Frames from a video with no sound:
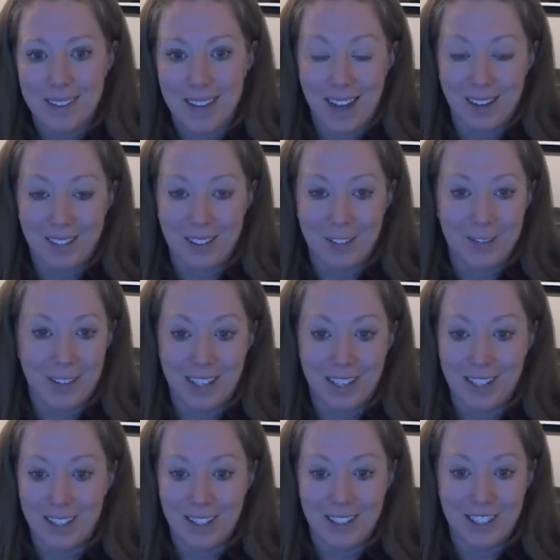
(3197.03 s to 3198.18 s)
yeah, you're
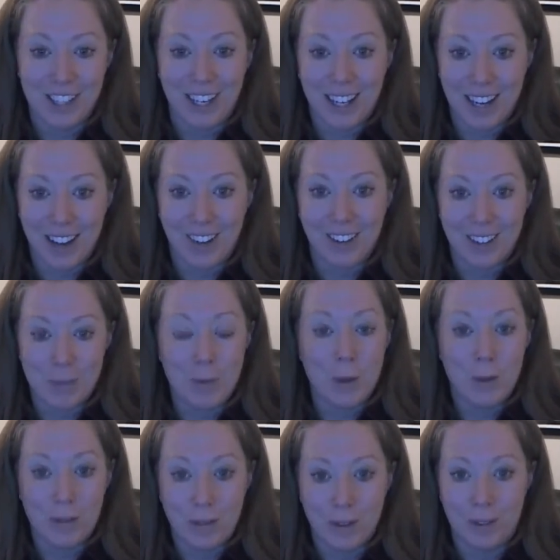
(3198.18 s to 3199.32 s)
invited to check it out. It's
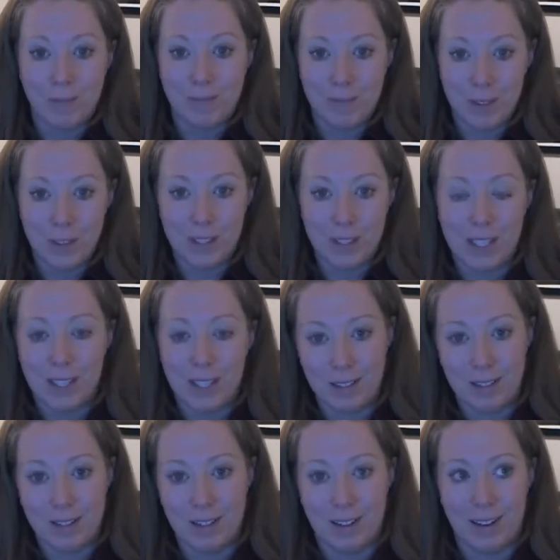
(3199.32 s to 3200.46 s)
beautiful. You can
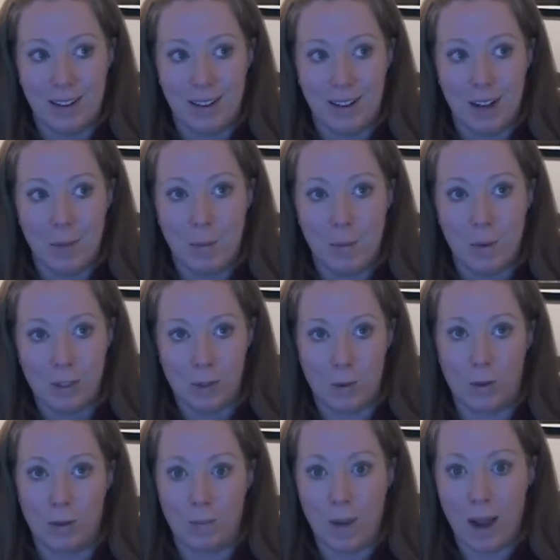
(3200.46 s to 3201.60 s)
see upwards
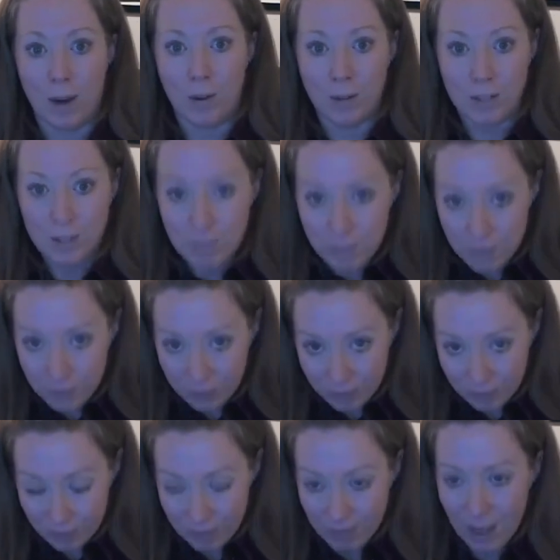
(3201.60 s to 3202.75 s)
towards potholes.
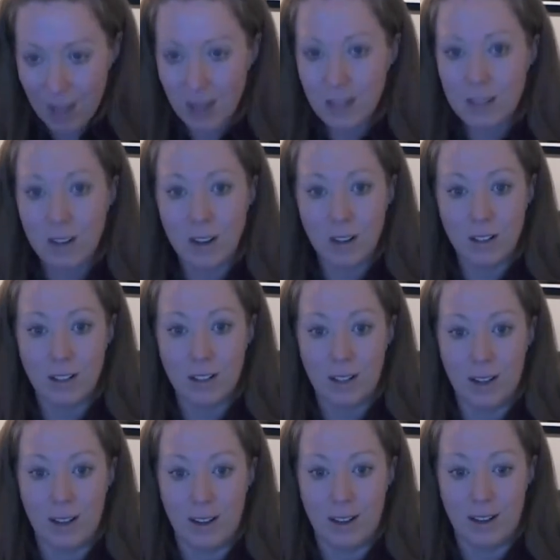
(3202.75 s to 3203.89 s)
It's
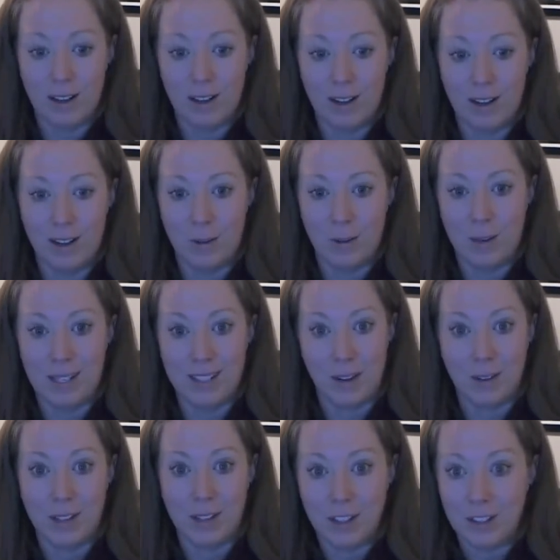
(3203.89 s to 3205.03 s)
all the way
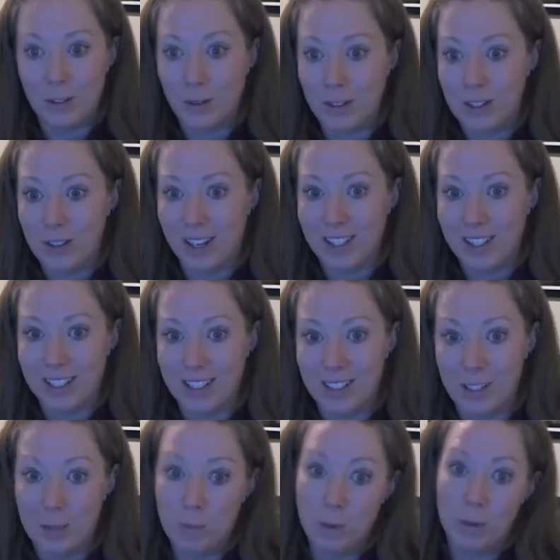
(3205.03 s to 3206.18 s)
south here towards
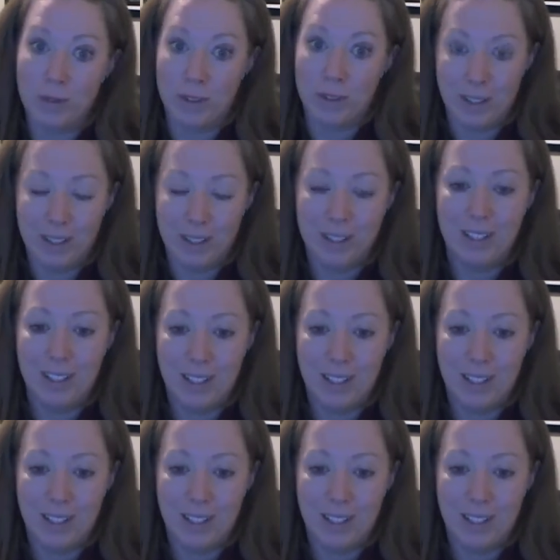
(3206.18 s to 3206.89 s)
Tri-Cities. It's beautiful.